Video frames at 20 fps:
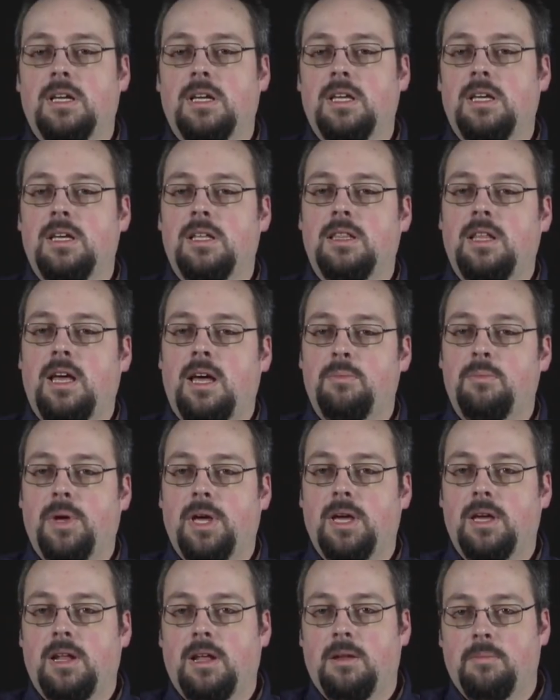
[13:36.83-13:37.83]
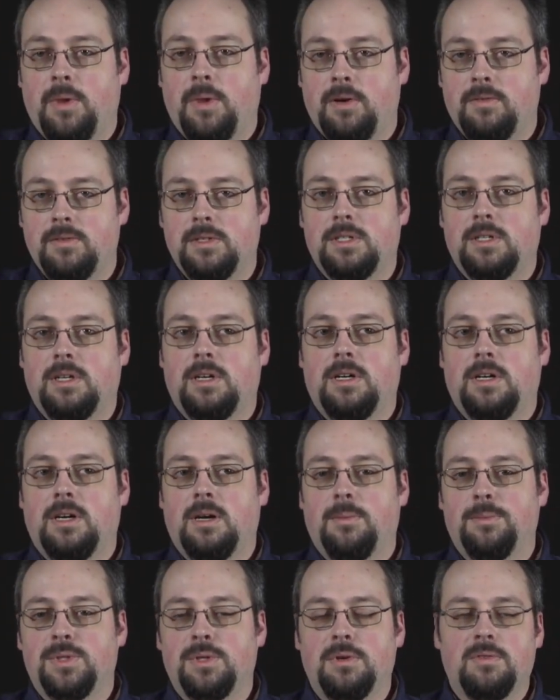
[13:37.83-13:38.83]
in that bayonet mount.
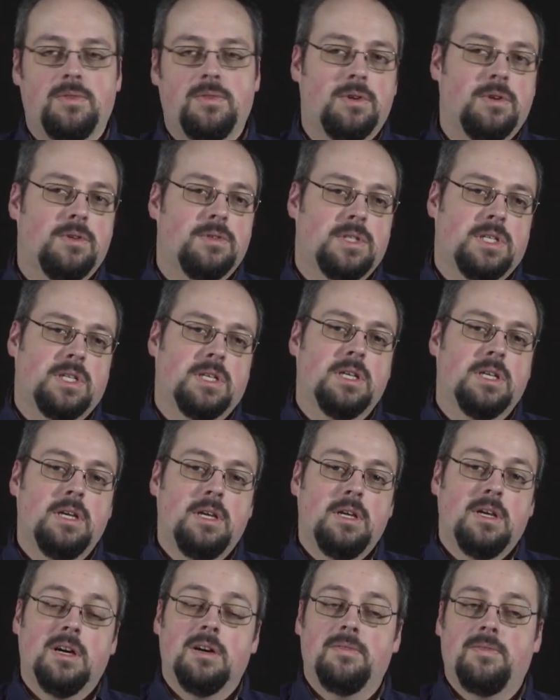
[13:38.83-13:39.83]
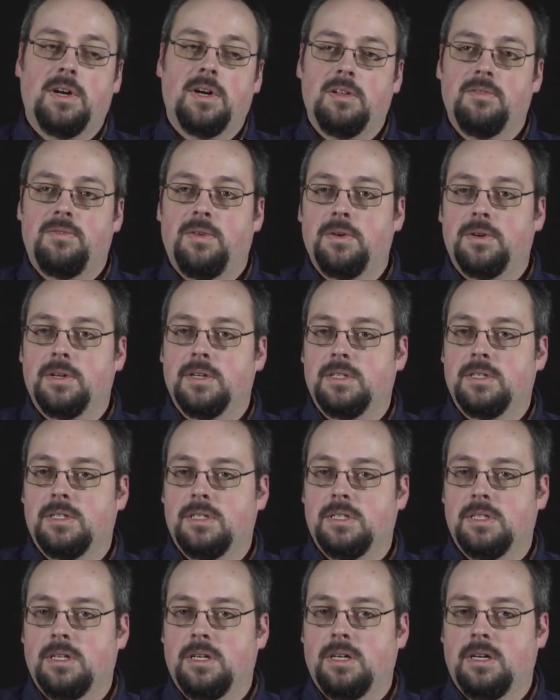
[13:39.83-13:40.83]
So if you're using a follow
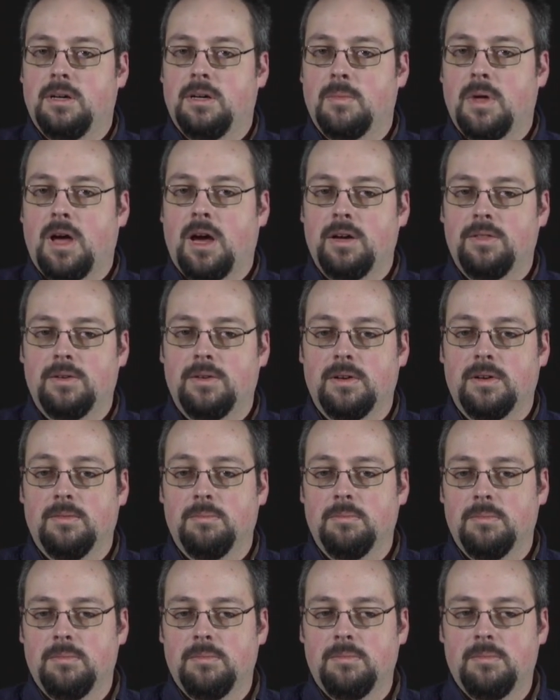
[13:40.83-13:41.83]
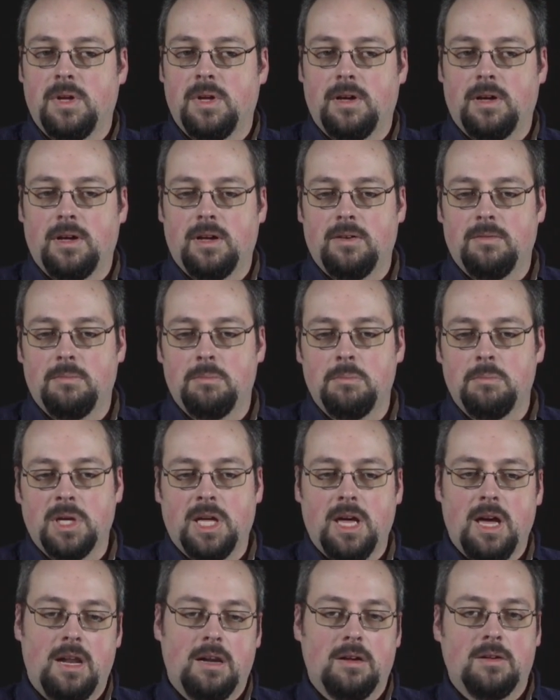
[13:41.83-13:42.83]
focus, either
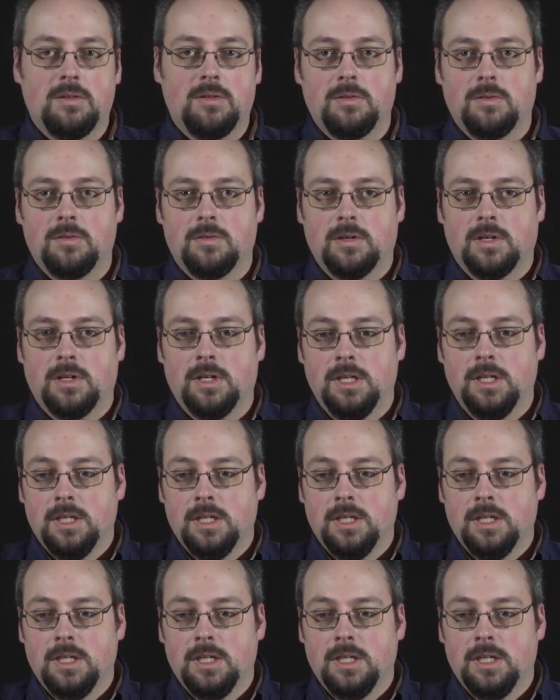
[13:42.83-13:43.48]
mechanical or